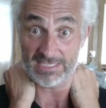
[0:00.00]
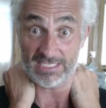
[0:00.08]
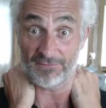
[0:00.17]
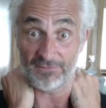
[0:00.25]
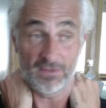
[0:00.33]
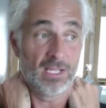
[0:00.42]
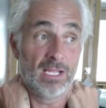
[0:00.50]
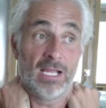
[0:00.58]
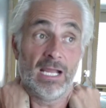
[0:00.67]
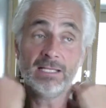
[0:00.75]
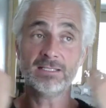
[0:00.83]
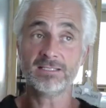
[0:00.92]
stuff.
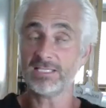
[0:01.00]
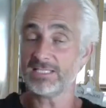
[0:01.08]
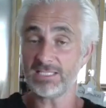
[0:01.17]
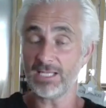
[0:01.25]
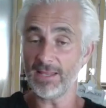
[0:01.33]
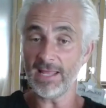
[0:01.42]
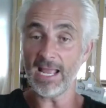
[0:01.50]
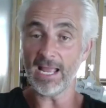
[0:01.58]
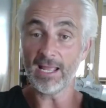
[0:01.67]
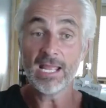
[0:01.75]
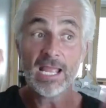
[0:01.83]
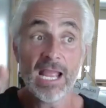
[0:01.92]
And it's, it's like that.
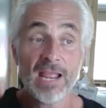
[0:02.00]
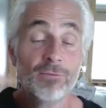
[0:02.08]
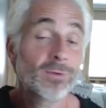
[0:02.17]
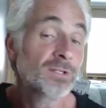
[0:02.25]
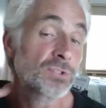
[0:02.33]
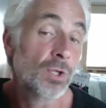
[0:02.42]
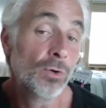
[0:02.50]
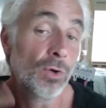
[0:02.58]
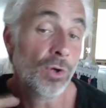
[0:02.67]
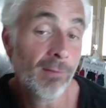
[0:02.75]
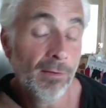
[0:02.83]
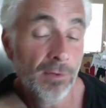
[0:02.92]
Everyone's gone
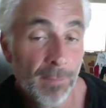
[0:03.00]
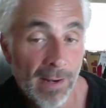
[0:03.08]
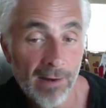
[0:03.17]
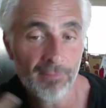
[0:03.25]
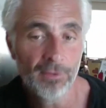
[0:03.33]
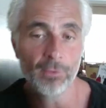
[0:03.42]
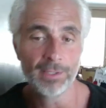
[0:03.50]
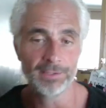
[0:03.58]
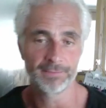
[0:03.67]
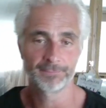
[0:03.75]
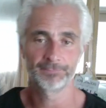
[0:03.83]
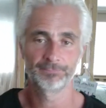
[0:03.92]
corona paranoid.
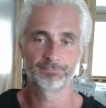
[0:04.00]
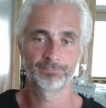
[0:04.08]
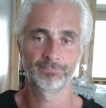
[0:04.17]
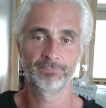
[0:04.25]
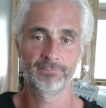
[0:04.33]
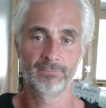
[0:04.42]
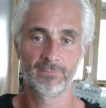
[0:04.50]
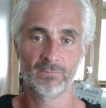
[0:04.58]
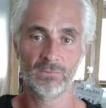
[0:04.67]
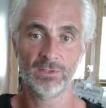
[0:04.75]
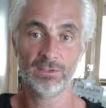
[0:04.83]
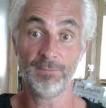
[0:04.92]

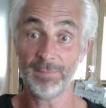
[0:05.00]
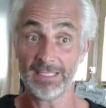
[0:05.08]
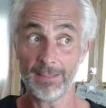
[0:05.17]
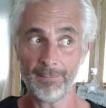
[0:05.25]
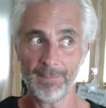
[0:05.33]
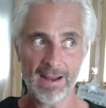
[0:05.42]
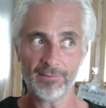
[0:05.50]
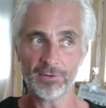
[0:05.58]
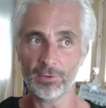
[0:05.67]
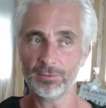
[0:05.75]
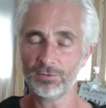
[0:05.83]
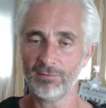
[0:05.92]
They've become
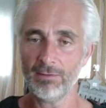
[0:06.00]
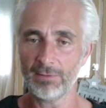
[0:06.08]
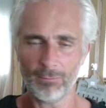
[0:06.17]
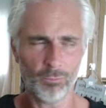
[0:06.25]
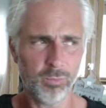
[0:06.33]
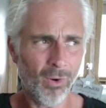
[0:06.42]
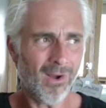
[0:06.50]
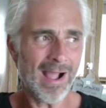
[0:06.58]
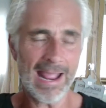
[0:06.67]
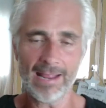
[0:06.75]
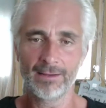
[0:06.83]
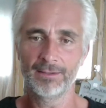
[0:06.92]
paranoid of corona. Why?
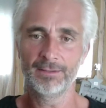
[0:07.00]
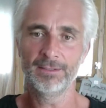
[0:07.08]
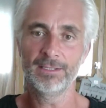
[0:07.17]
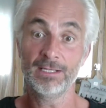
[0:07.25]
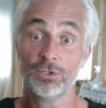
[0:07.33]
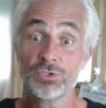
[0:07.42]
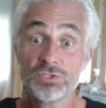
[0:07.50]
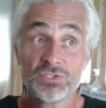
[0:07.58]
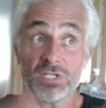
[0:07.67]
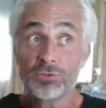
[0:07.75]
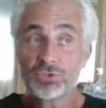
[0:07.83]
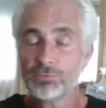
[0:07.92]
Because of
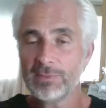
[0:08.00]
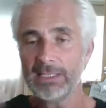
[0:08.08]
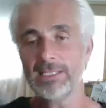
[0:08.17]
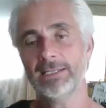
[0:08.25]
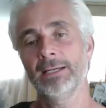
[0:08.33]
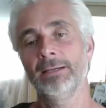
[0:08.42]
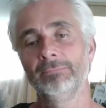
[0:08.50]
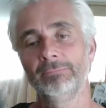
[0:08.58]
social media.